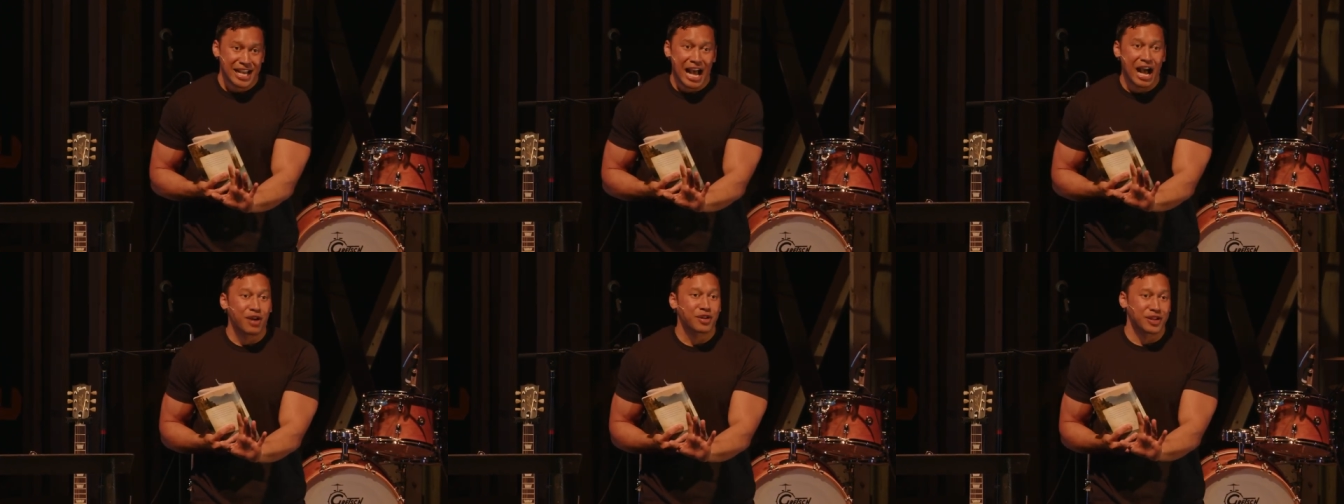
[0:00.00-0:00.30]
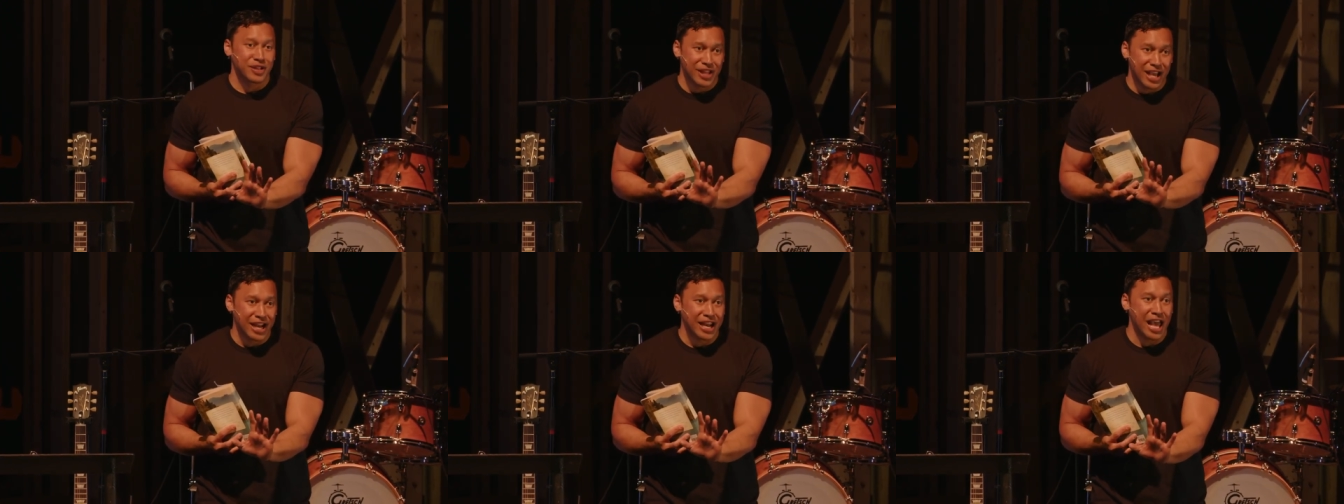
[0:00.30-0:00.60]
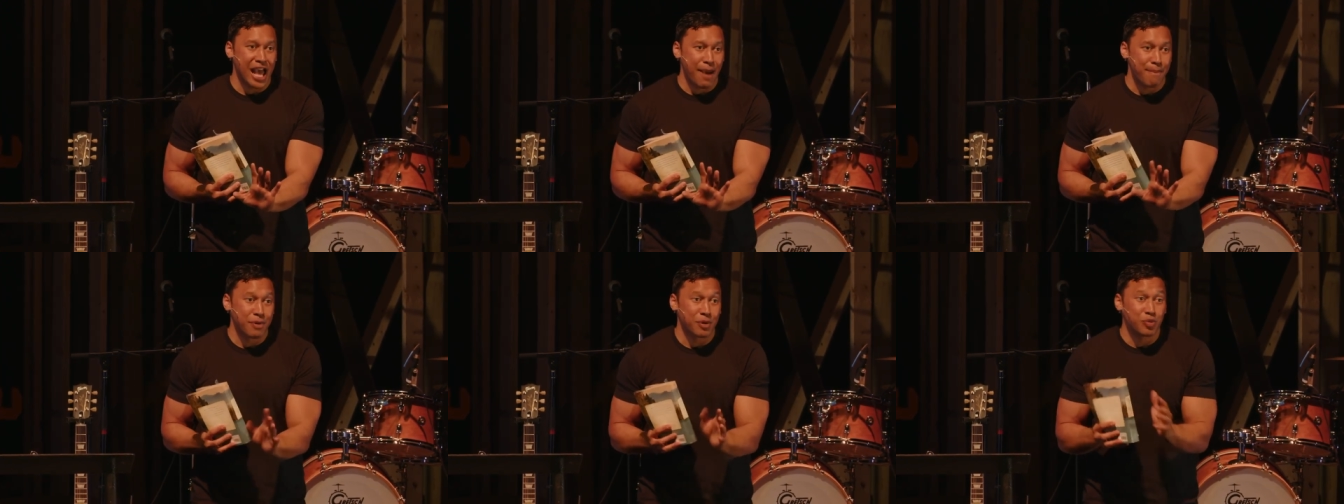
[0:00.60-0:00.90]
How can that
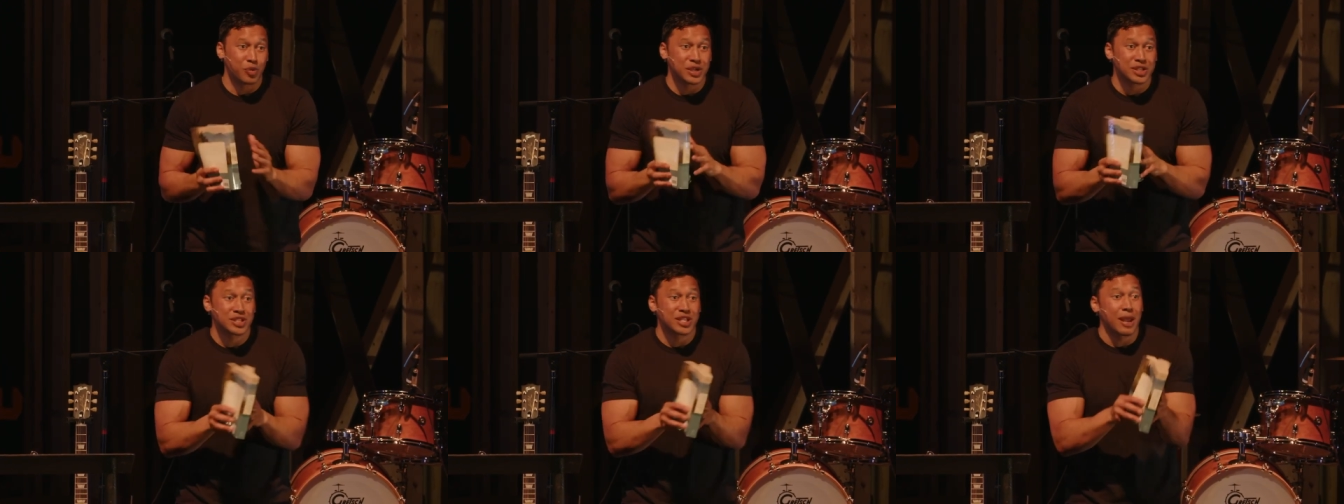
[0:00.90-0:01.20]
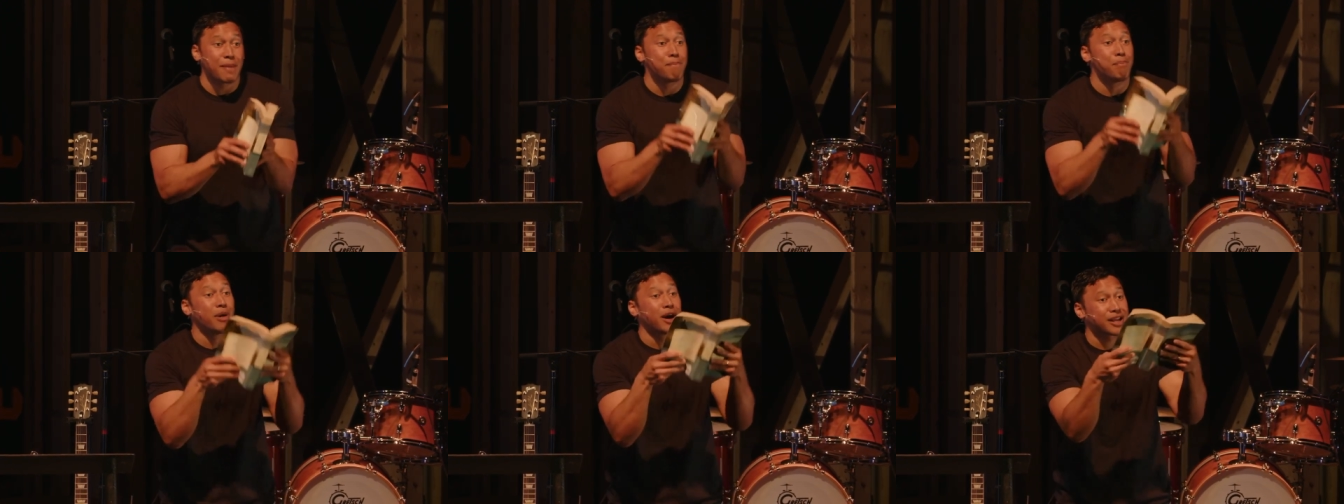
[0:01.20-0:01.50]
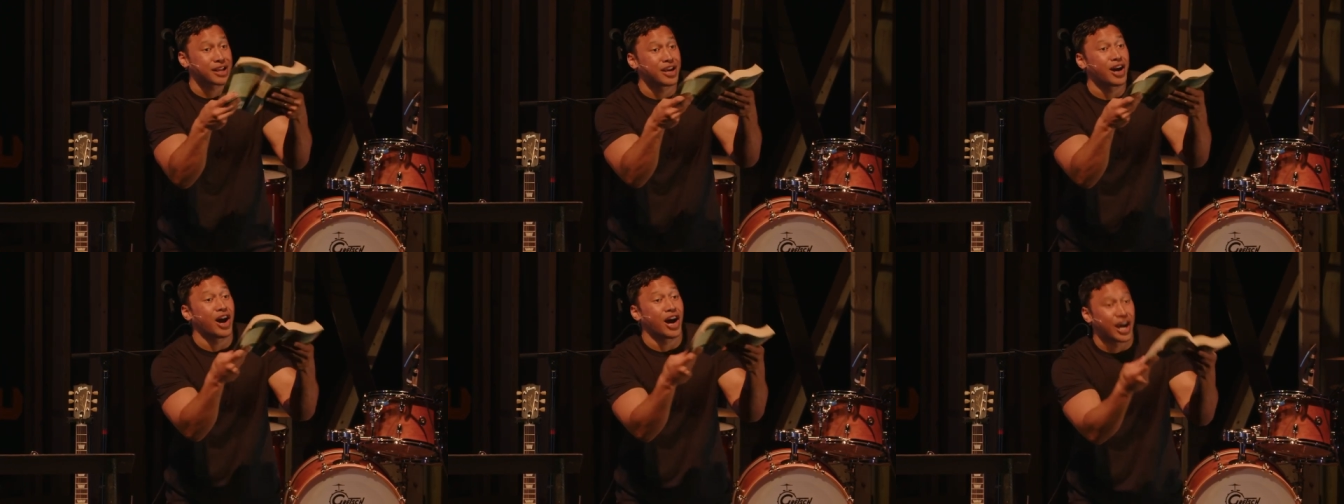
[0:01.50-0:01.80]
happen? We say,
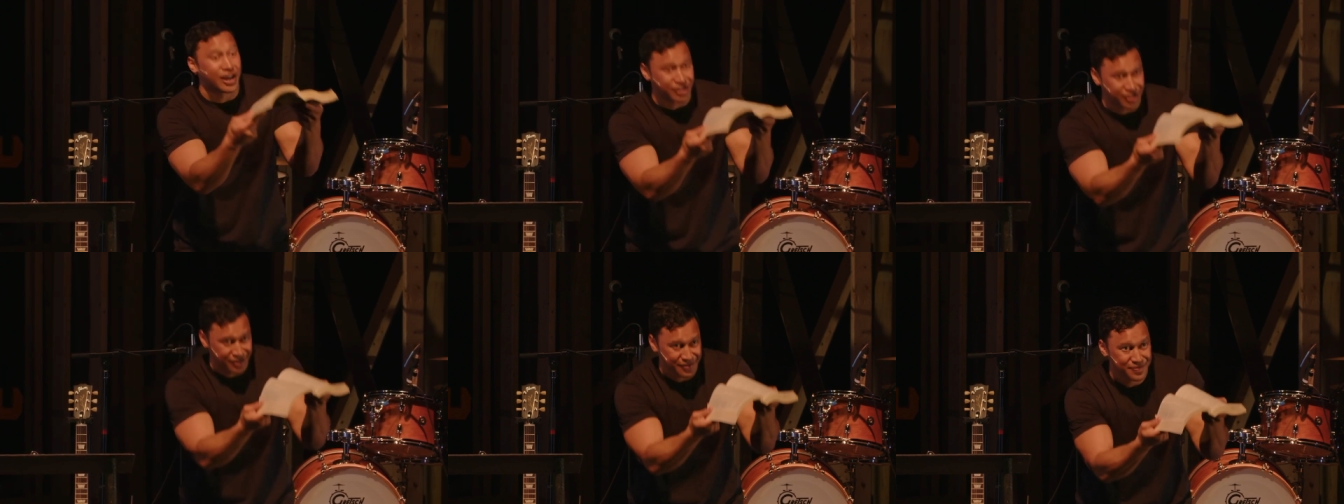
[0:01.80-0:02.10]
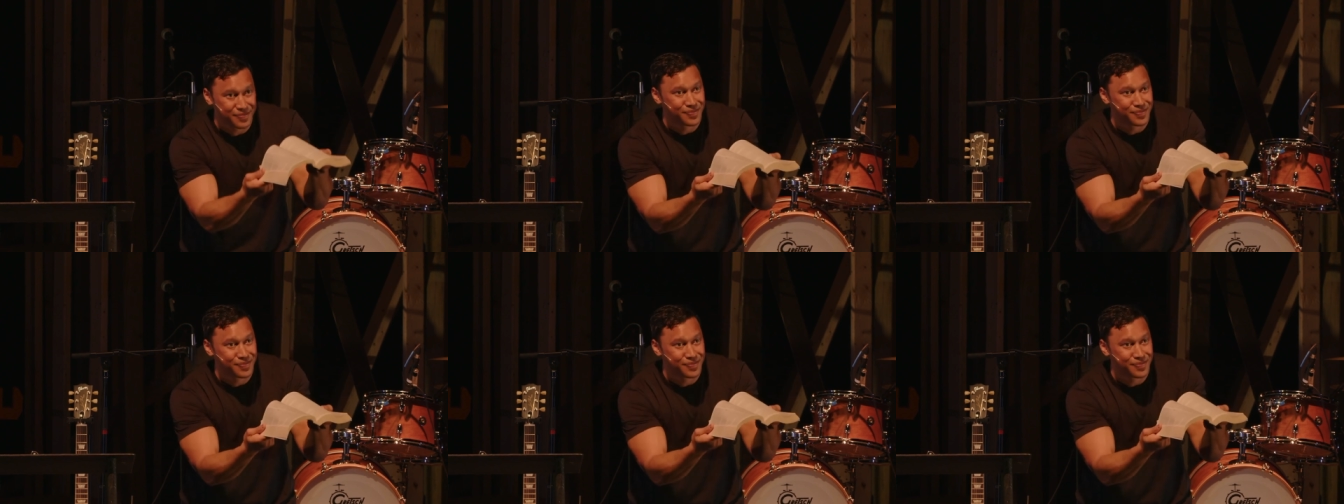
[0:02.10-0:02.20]
But God